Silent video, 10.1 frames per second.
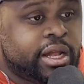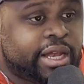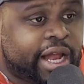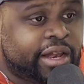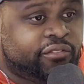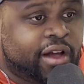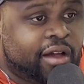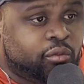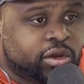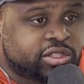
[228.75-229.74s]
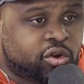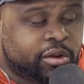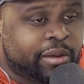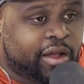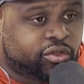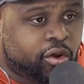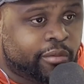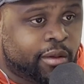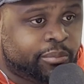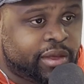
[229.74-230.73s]
95 was going to be our
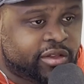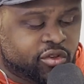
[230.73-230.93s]
third-round pick.